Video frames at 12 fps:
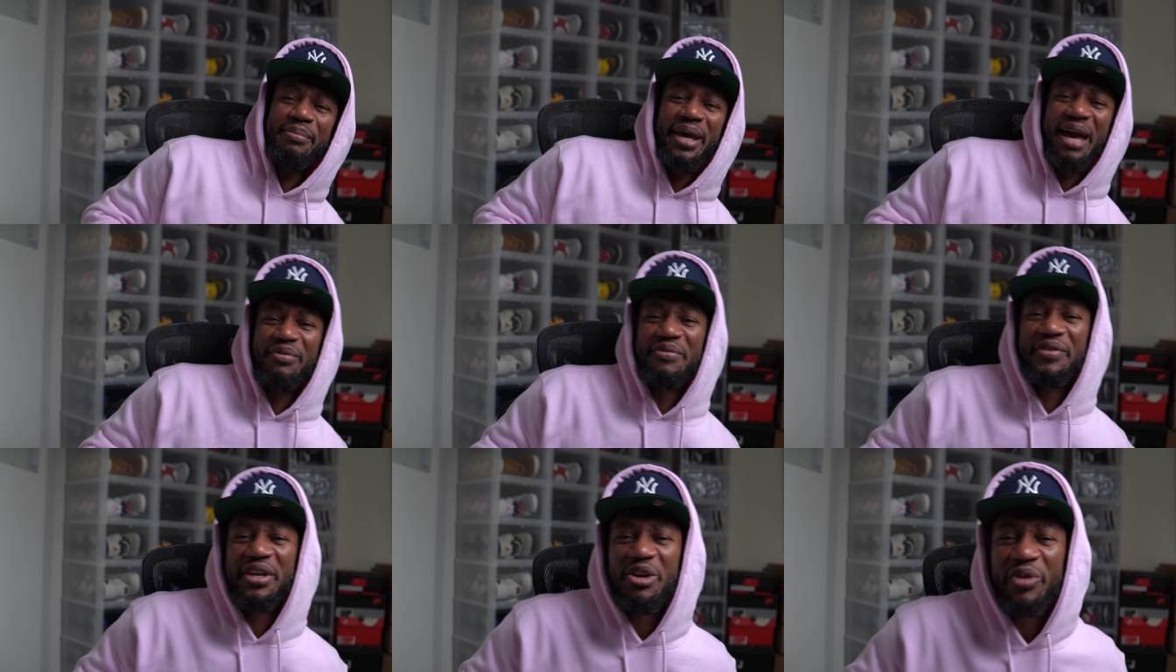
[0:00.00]
I may have a
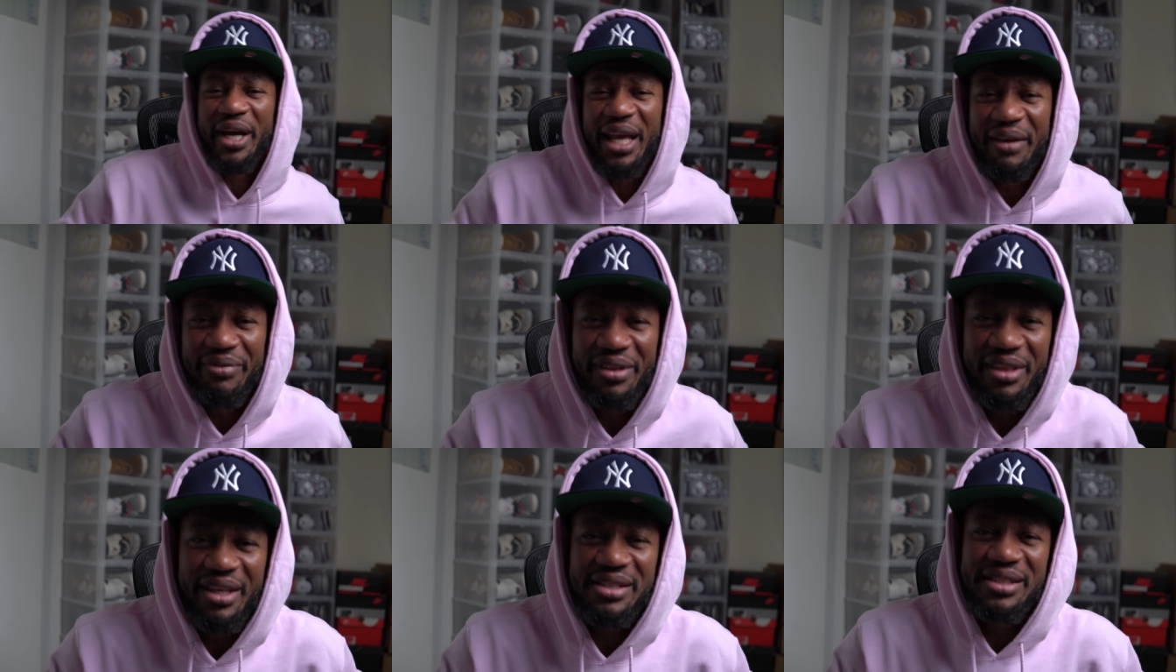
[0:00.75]
video right after
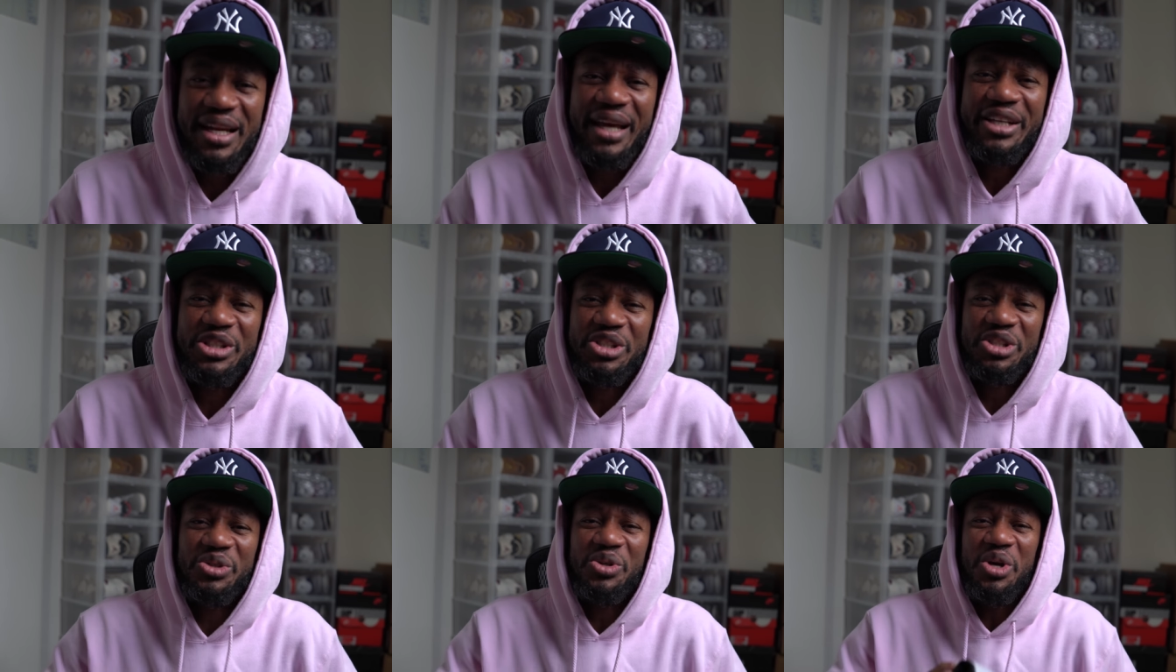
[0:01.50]
this that I can
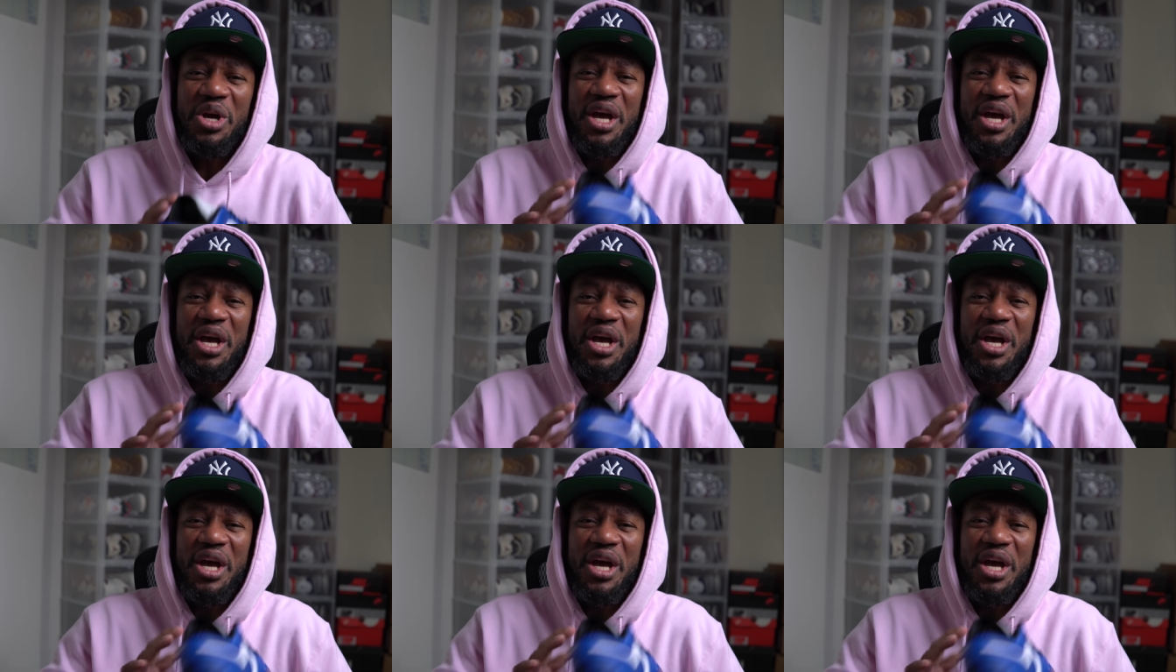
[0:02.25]
shoot.